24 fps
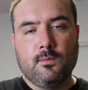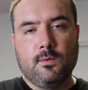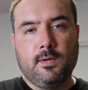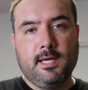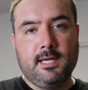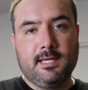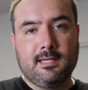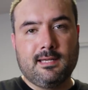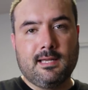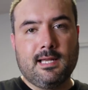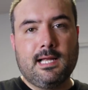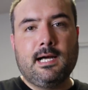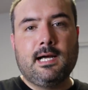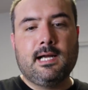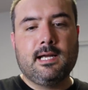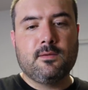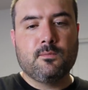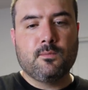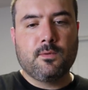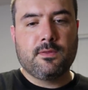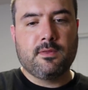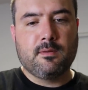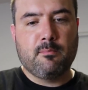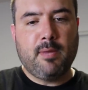in
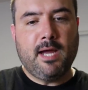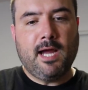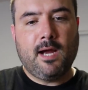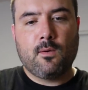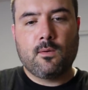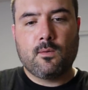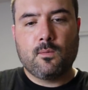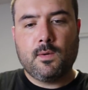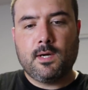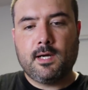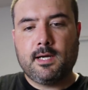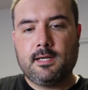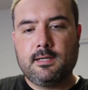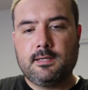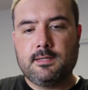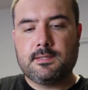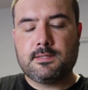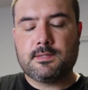line with the power wire.